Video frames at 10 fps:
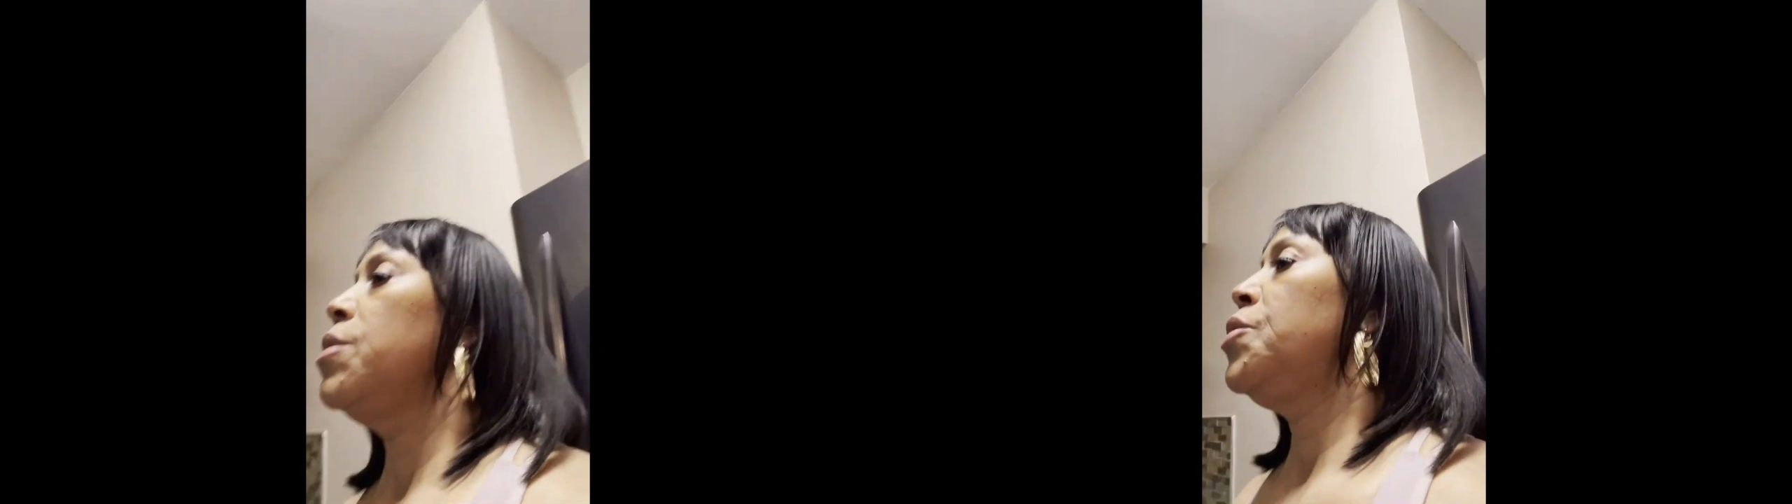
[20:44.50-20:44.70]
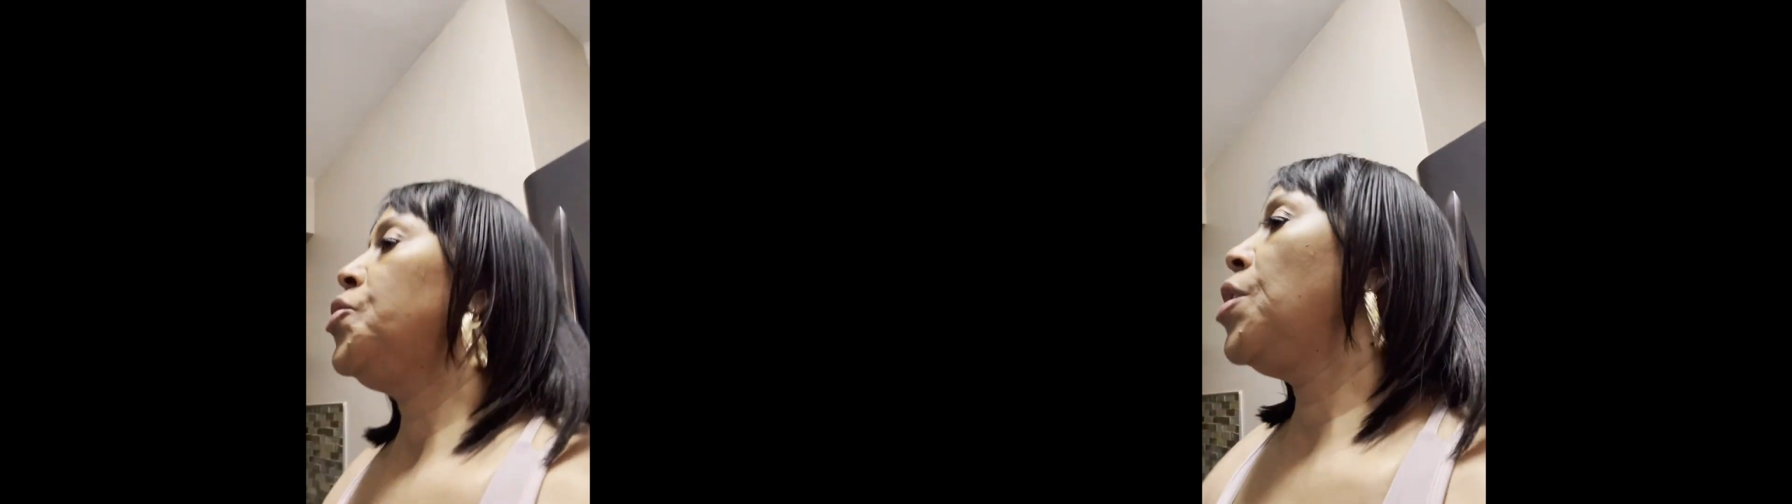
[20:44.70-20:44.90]

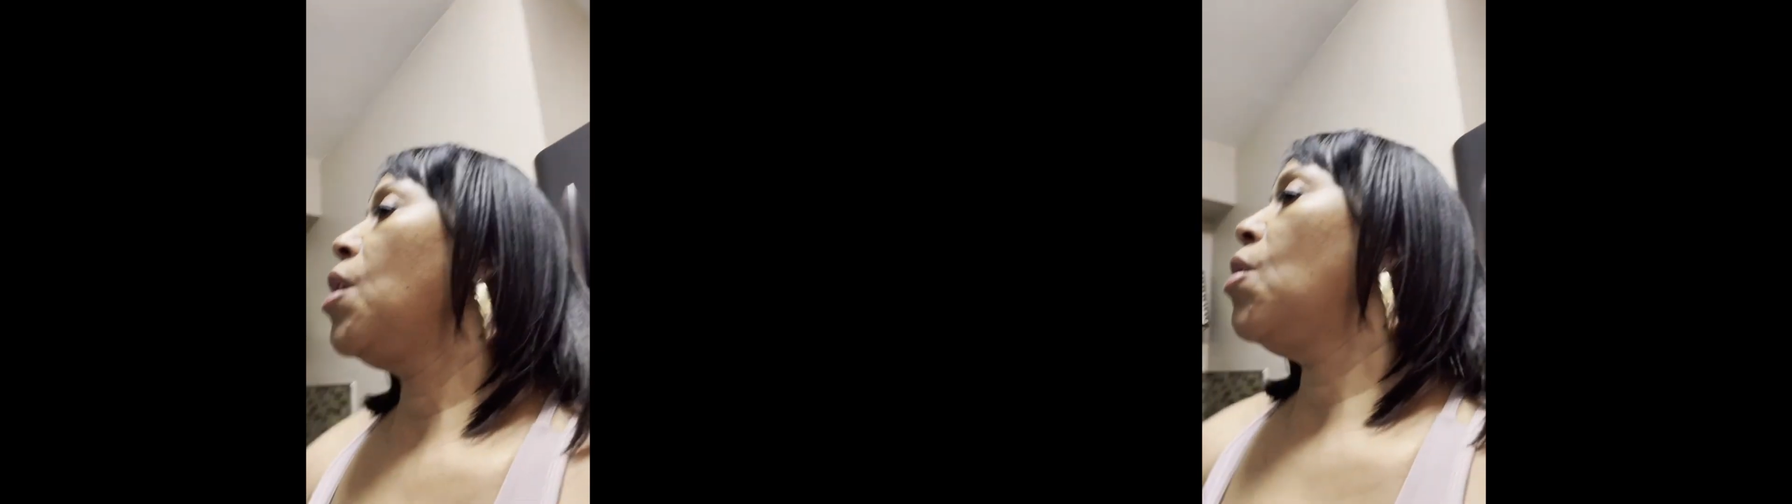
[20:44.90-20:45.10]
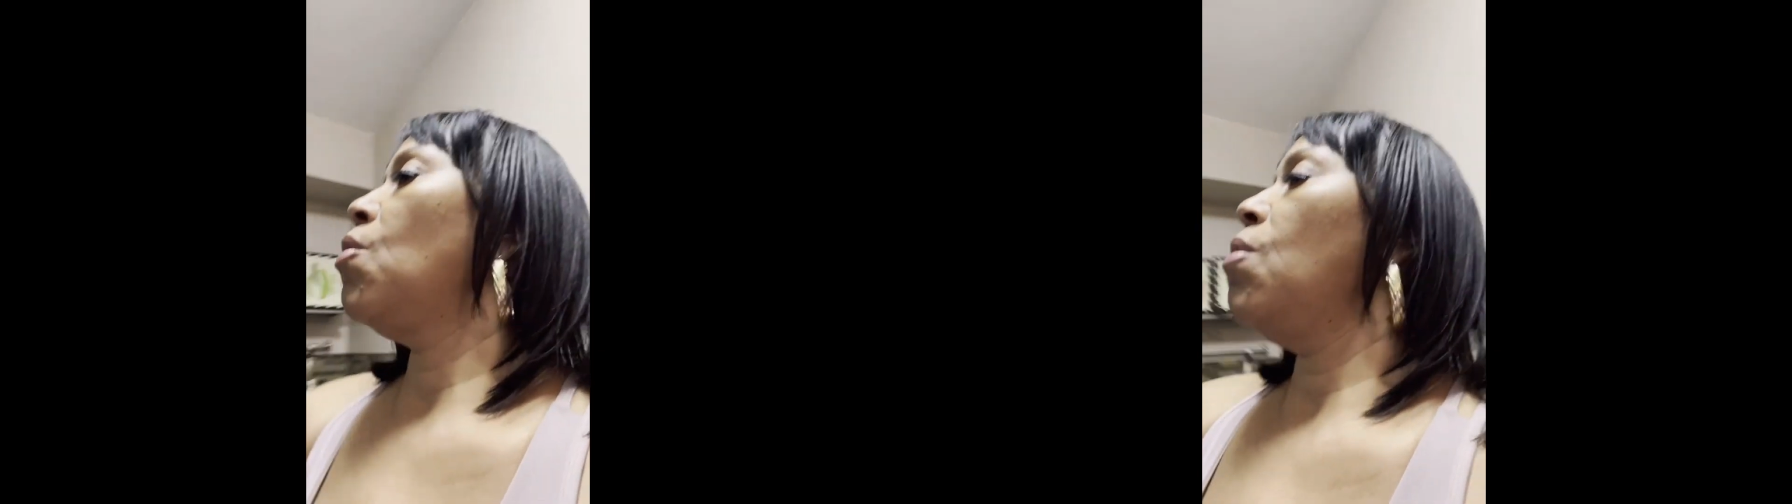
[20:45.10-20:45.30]

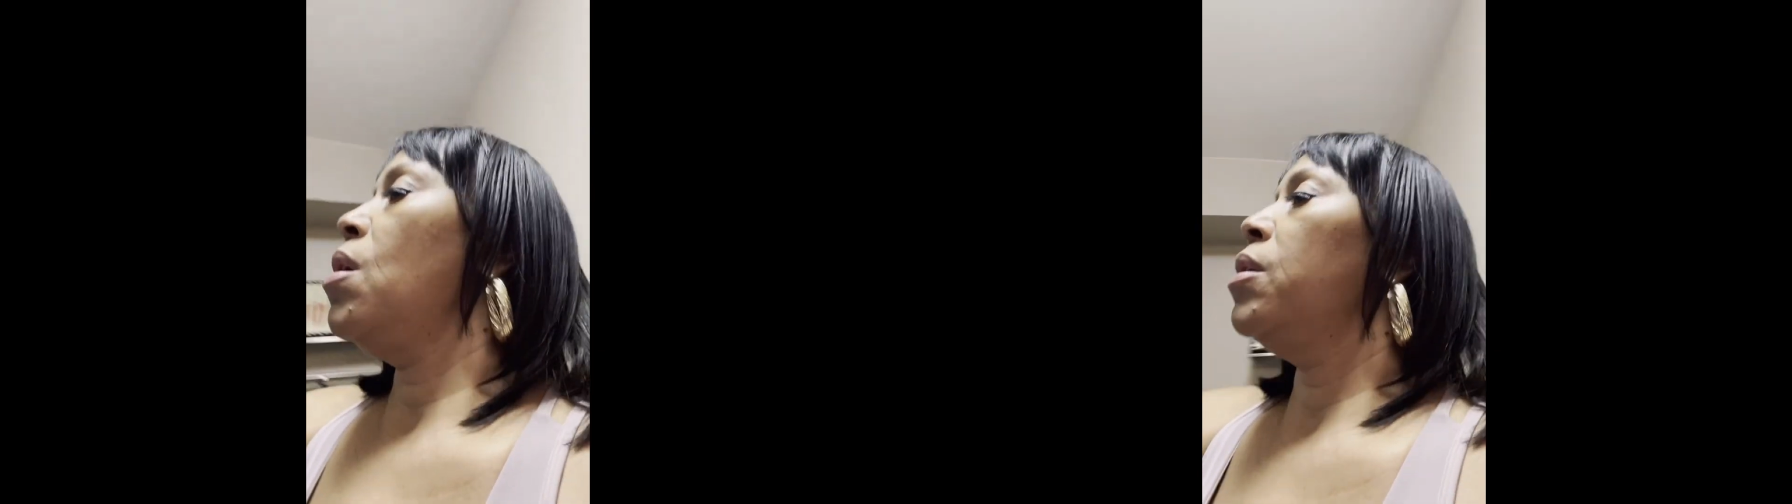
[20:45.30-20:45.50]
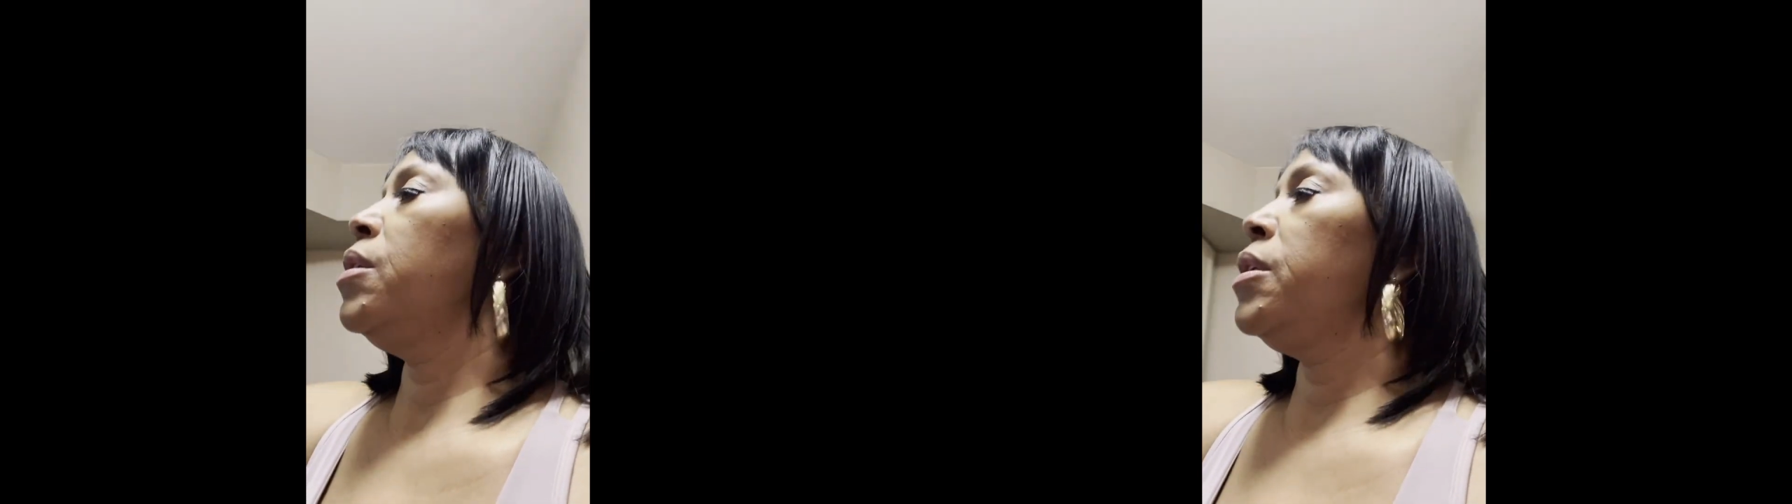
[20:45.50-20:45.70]
So
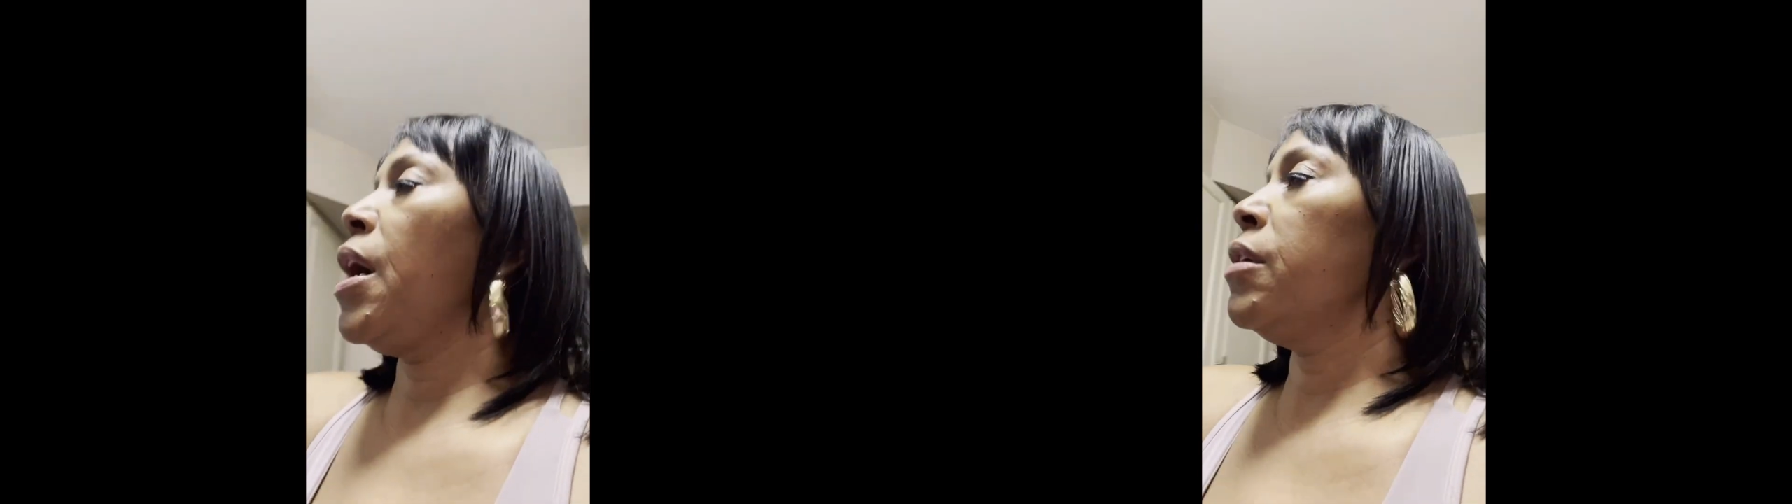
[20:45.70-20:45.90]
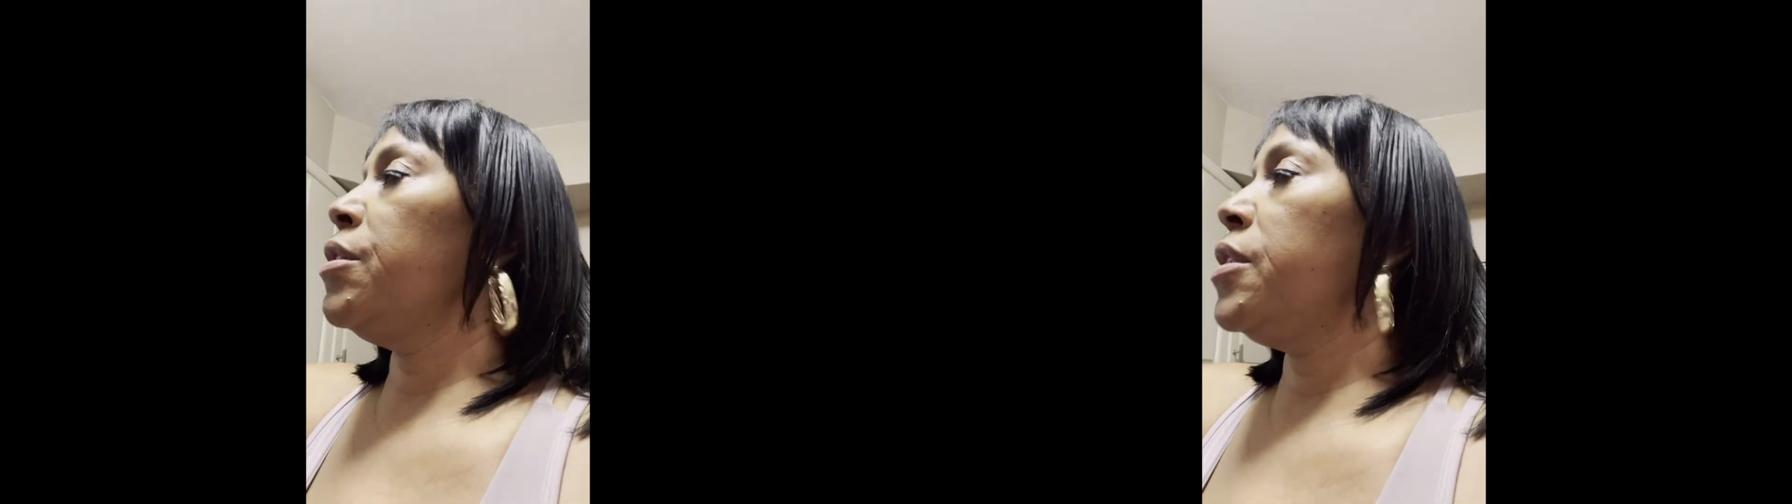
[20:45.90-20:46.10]
the
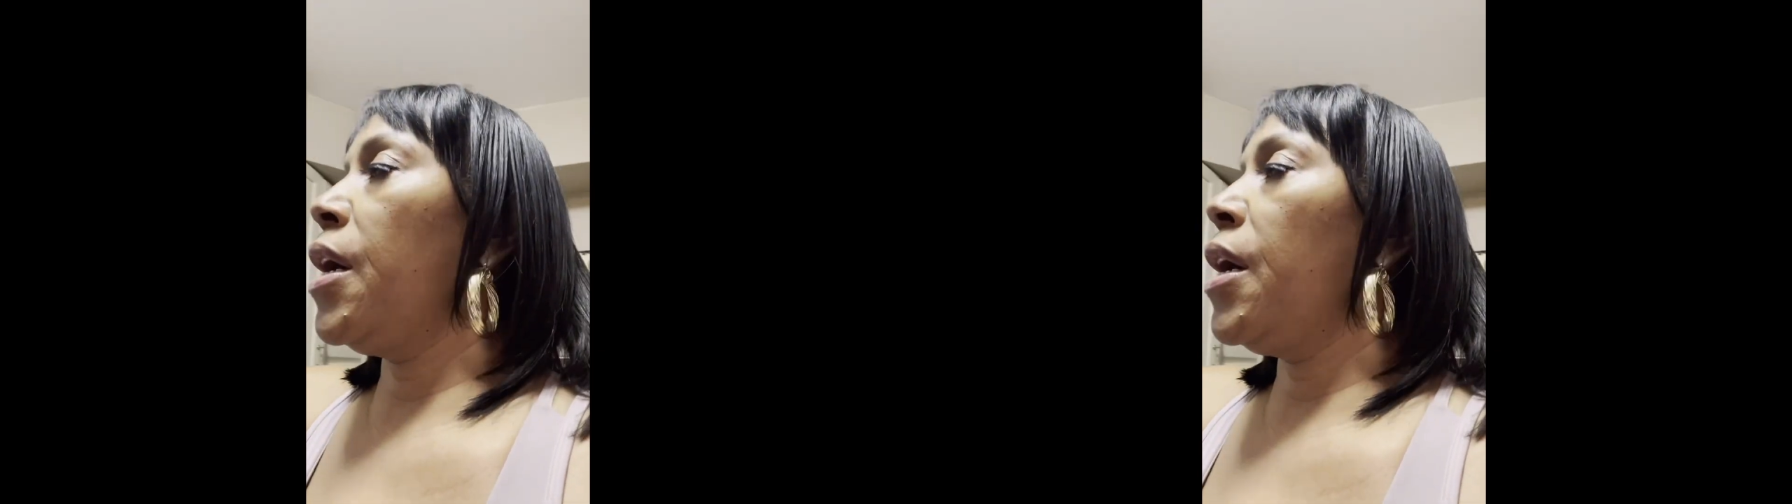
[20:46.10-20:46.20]
doctors